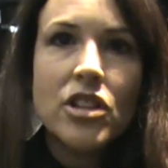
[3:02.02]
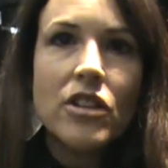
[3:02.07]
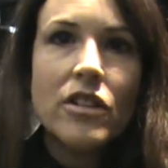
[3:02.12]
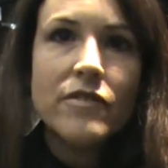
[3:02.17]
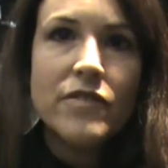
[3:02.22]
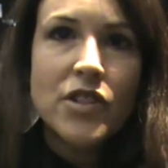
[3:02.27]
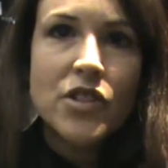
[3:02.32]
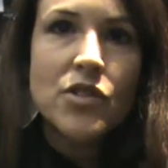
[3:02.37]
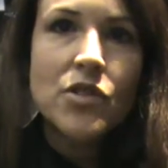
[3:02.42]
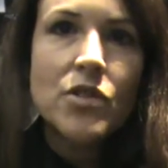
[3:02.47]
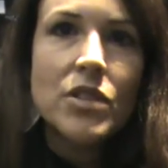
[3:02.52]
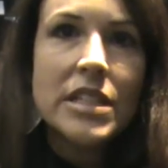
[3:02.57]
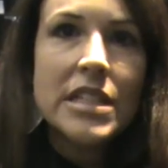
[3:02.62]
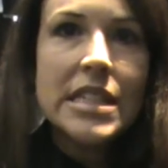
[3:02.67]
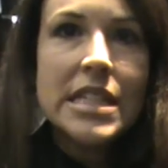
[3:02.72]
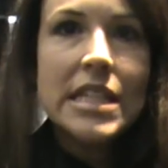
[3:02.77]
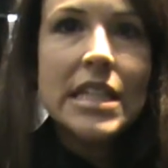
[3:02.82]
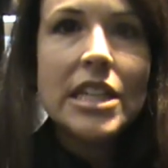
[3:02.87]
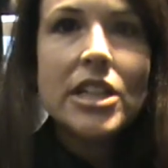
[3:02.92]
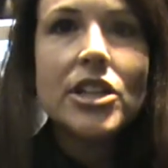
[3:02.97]
of
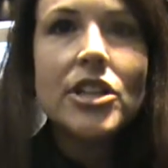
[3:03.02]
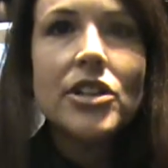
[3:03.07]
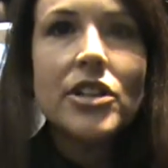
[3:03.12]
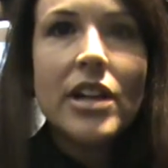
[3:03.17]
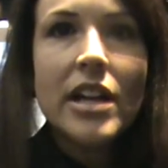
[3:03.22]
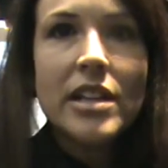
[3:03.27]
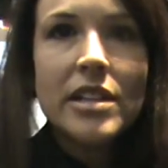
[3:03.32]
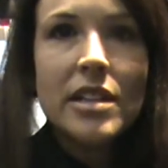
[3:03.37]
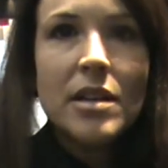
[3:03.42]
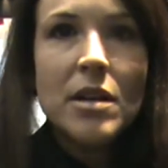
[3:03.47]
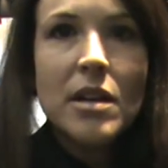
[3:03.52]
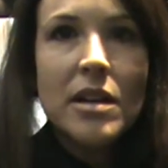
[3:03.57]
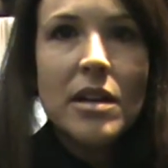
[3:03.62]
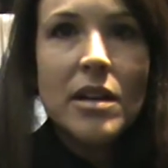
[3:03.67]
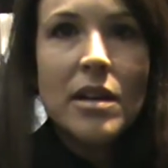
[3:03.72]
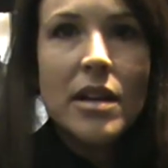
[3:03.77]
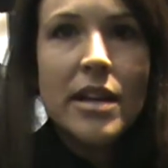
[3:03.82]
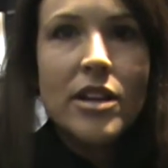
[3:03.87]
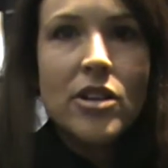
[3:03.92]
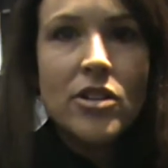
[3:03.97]
students here at
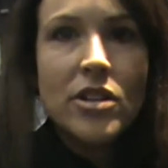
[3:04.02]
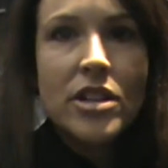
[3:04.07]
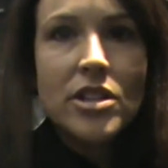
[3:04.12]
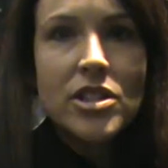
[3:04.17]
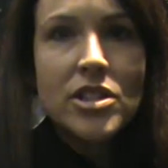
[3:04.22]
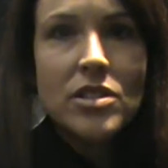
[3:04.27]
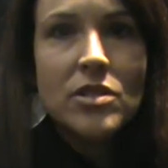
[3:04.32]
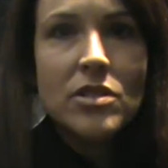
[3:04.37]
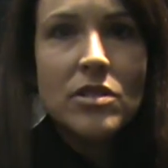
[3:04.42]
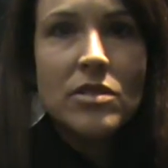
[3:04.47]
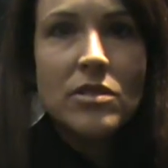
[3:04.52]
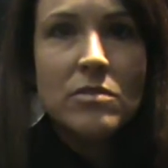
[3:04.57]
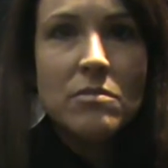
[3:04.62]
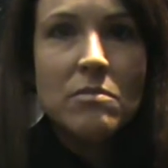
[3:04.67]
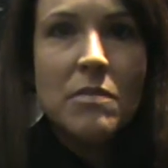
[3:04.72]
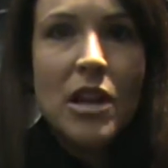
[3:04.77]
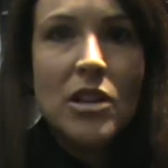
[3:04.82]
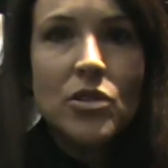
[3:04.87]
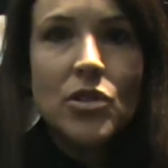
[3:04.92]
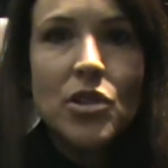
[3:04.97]
the International
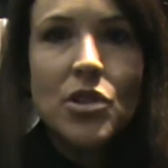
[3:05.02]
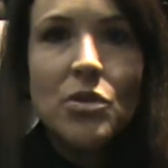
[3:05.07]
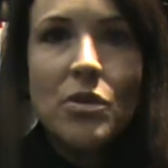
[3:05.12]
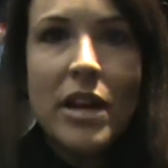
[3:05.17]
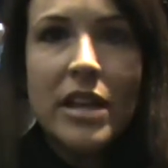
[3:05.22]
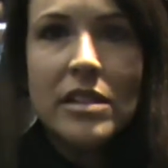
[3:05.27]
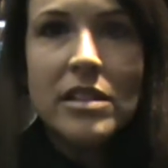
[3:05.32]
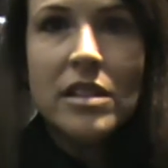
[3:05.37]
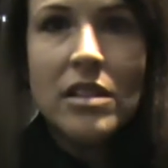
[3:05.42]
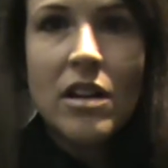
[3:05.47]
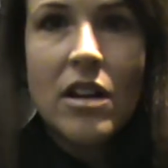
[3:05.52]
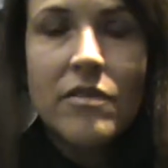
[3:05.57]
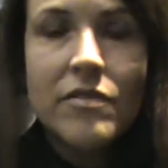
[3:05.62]
Model UN.